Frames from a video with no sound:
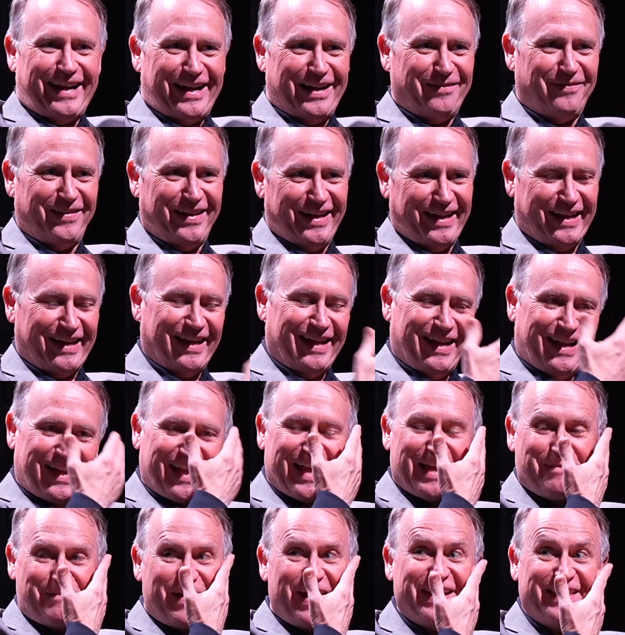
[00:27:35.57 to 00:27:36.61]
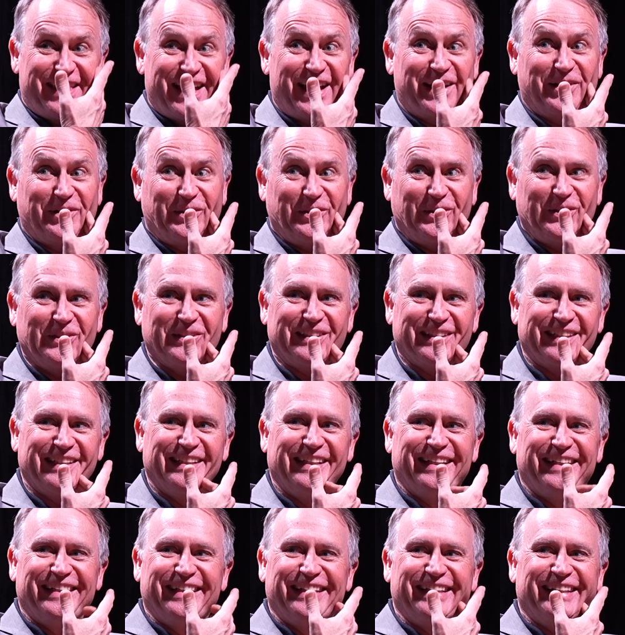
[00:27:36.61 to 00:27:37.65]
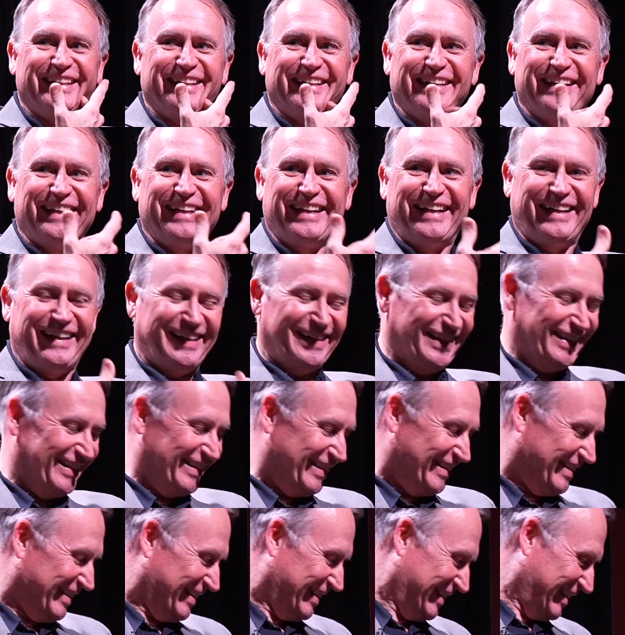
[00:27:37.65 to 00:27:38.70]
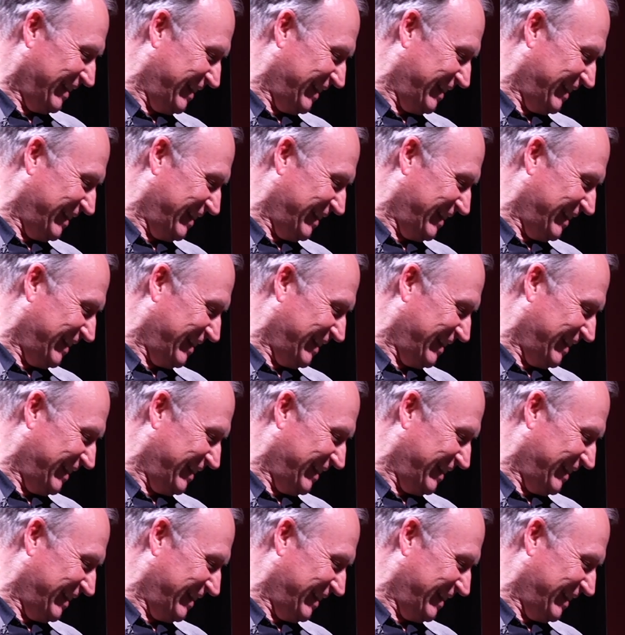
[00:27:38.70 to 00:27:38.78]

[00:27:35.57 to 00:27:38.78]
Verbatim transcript: I'm like, wow. Am I that old? uh,